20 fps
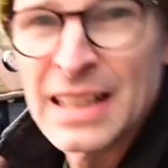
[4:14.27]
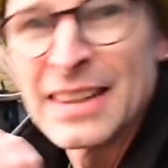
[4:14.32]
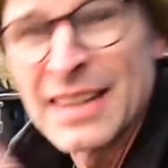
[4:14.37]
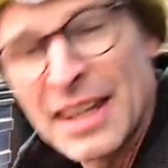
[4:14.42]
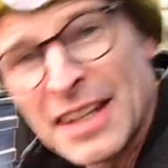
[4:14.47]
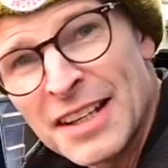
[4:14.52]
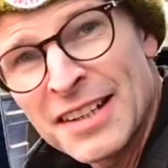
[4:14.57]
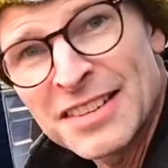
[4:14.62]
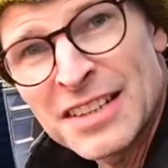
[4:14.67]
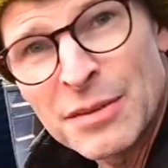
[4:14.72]

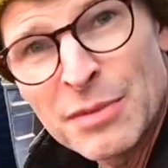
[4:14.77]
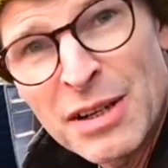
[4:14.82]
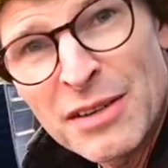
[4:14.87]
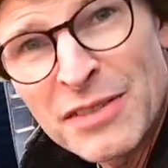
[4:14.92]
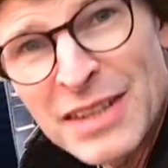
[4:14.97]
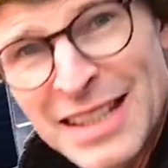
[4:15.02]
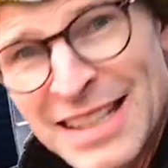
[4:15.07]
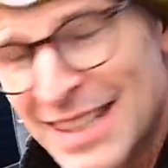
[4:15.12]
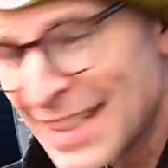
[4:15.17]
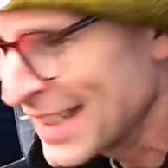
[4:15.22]
And next up we have
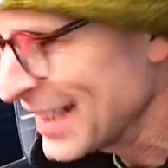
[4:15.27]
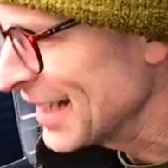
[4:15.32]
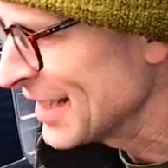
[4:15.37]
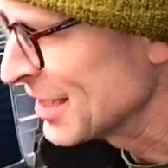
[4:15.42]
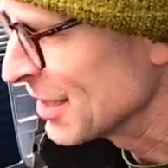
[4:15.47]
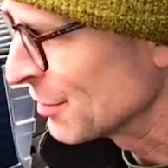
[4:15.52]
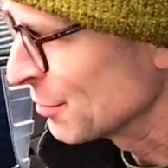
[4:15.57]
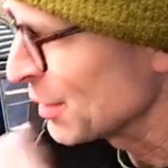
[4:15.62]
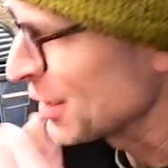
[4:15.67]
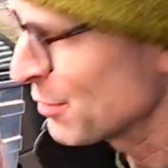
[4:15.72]
the
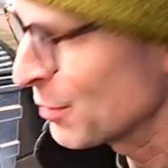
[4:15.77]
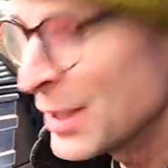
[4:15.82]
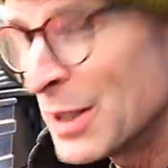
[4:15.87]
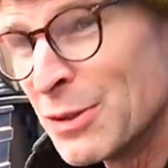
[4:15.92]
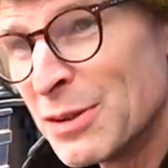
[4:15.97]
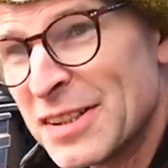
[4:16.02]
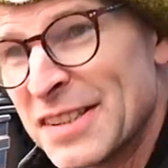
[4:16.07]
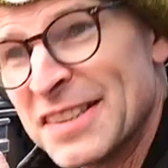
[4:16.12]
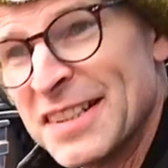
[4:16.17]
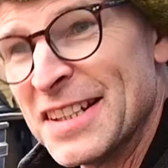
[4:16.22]
indicators, which when
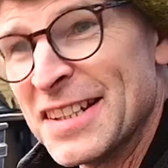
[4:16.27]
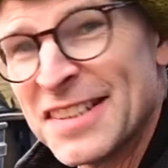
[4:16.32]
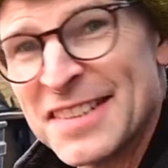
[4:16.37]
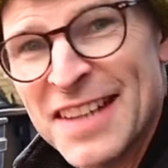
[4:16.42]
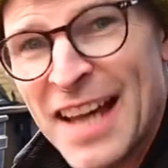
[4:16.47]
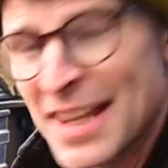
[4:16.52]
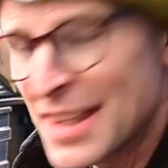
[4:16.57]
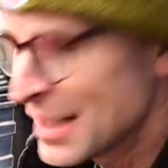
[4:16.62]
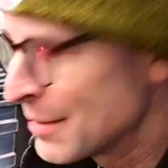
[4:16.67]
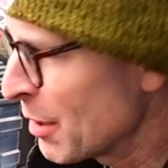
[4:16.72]
it was in
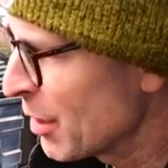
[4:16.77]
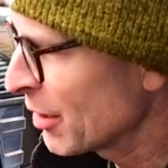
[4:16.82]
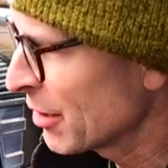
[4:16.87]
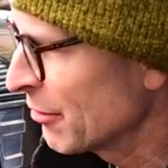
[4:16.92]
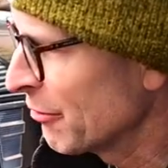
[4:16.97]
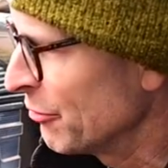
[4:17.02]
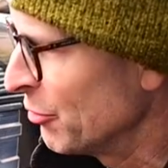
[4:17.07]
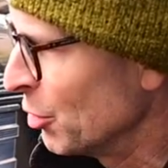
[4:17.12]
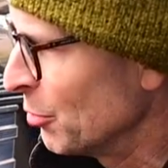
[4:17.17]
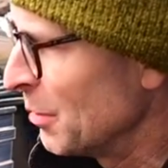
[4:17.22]
standard
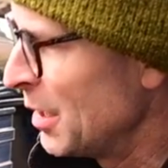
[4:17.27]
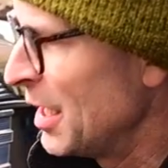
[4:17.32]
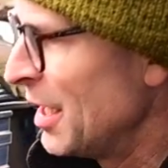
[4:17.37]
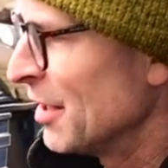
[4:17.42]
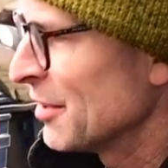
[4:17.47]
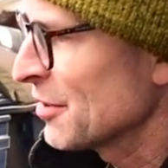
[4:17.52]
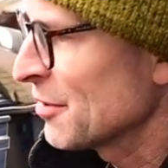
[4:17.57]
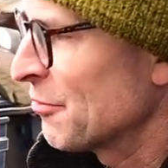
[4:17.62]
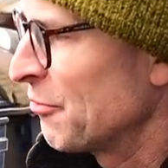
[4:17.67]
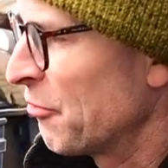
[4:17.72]
American form
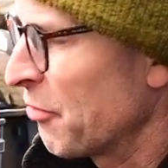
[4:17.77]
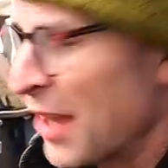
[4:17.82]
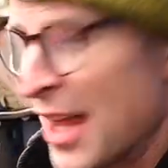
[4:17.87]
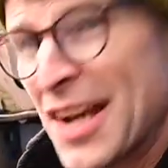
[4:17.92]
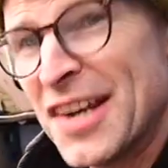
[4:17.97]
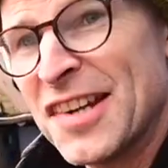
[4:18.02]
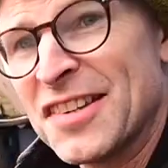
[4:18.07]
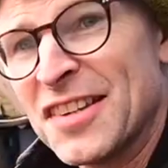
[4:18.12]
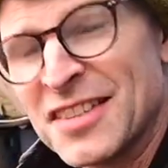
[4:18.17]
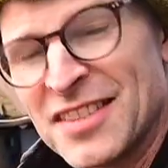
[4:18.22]
just
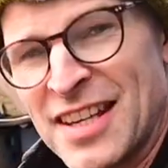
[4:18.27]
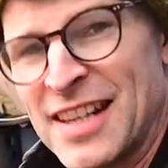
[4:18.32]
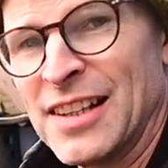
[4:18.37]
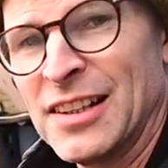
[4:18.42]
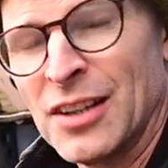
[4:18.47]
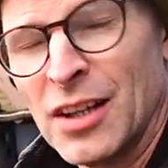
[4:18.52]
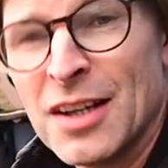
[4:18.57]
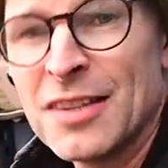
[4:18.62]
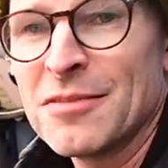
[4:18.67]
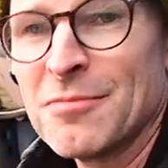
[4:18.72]
flashed the
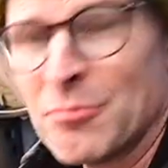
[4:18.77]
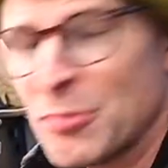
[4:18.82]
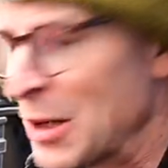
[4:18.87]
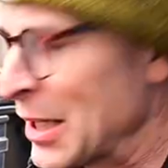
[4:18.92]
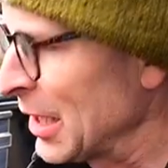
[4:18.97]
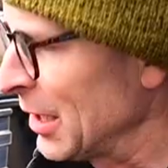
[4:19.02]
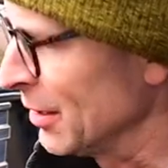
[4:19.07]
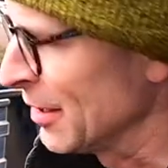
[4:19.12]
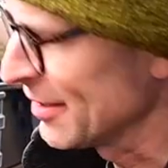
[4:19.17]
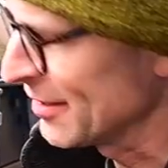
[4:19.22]
tail lights and
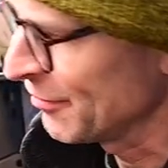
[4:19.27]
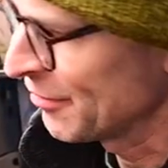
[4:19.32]
brake lights.